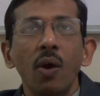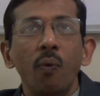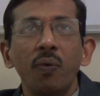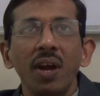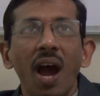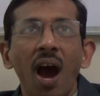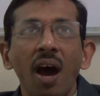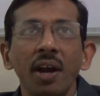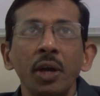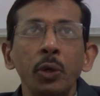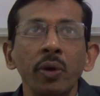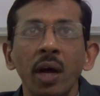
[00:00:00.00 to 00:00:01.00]
we are
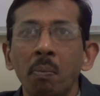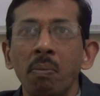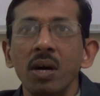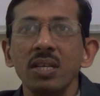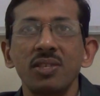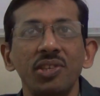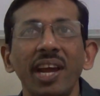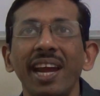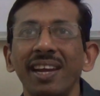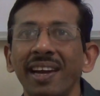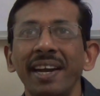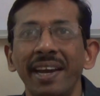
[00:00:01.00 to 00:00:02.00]
into numbers day
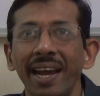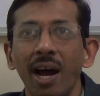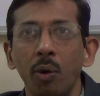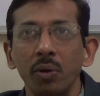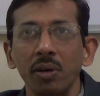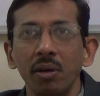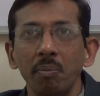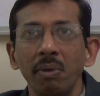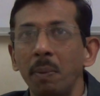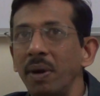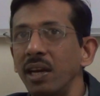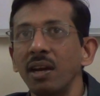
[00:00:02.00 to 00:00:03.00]
in and day out.
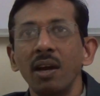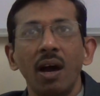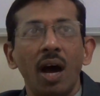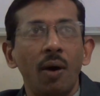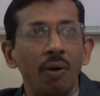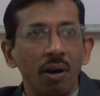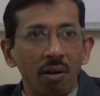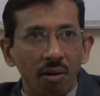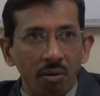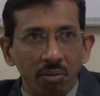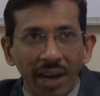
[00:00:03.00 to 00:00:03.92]
Maybe our